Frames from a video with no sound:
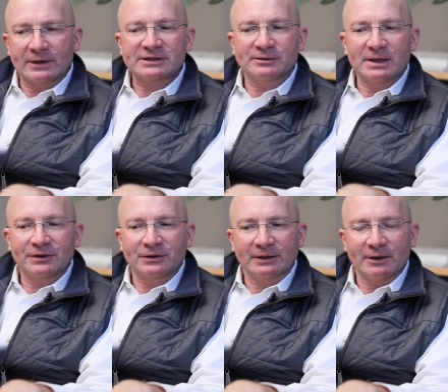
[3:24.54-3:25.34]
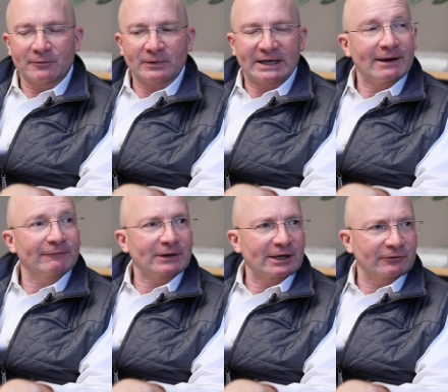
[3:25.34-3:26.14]
Greg Smith, and, and we can't
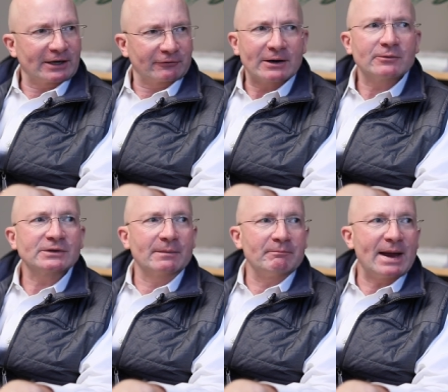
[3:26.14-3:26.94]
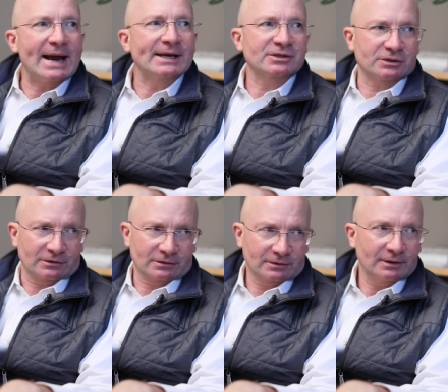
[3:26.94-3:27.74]
forget Greg, Greg was a yep.
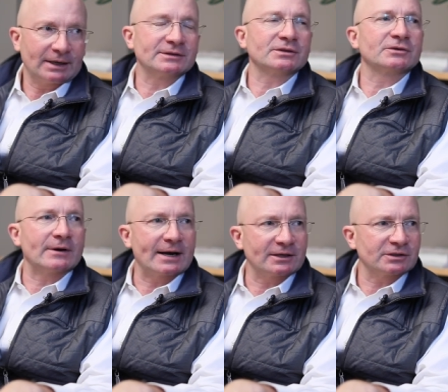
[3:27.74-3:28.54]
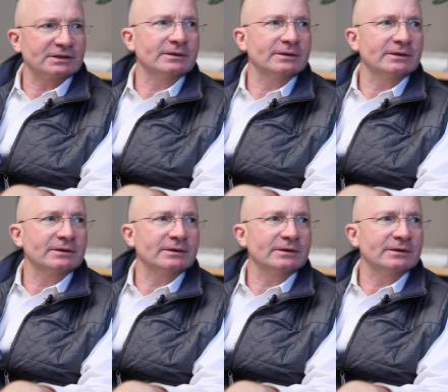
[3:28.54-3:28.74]
master yep. as a strategist.